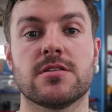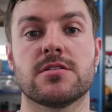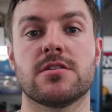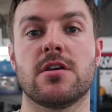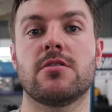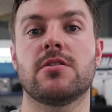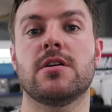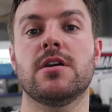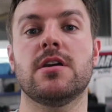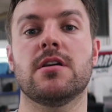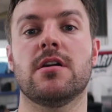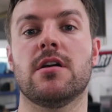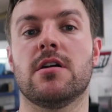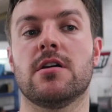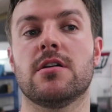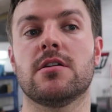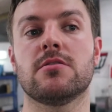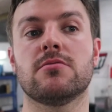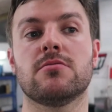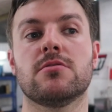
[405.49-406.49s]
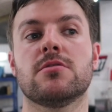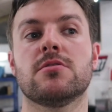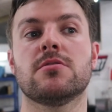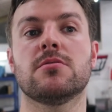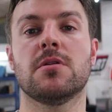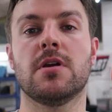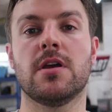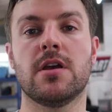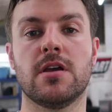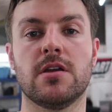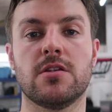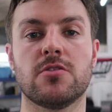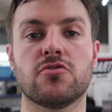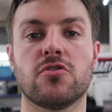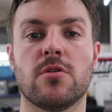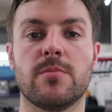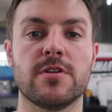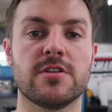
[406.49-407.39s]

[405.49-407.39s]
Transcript: So yeah, I will drop